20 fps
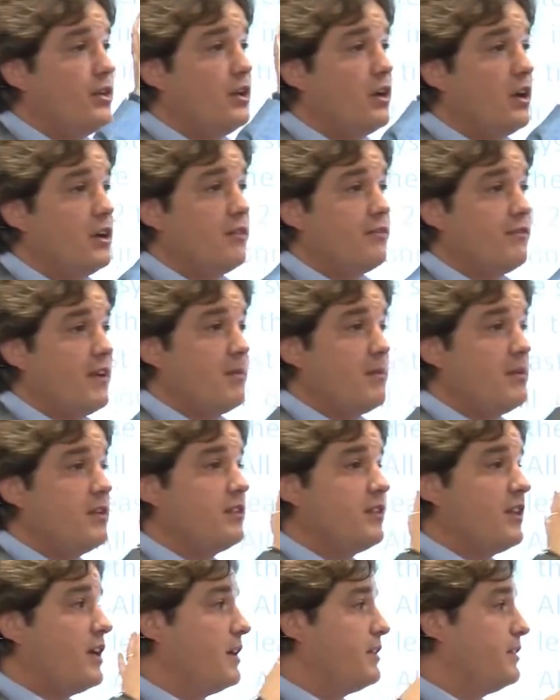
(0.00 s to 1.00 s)
300
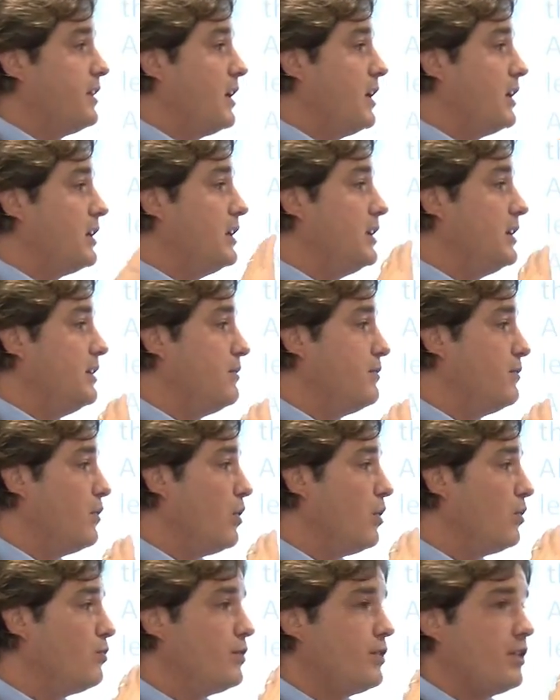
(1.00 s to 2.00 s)
families that are directly
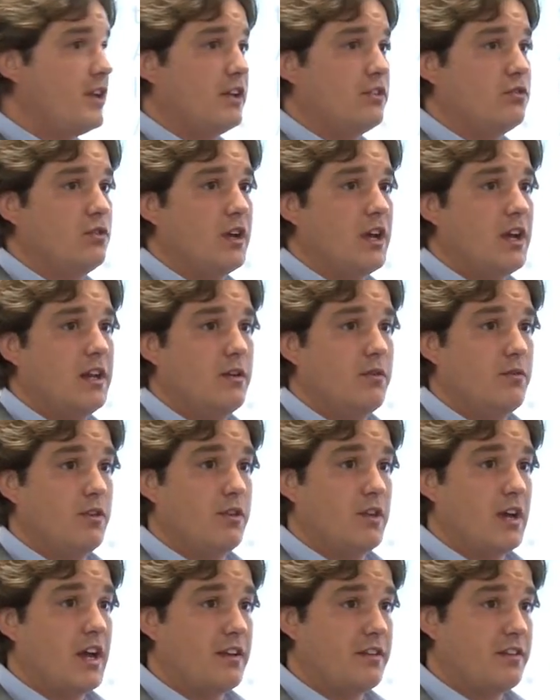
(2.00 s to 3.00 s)
involved with the Naturale,
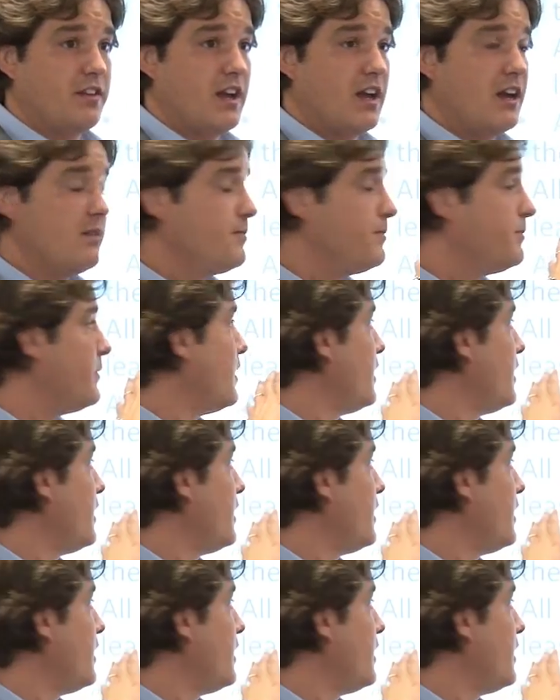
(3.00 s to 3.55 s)
with the Axial.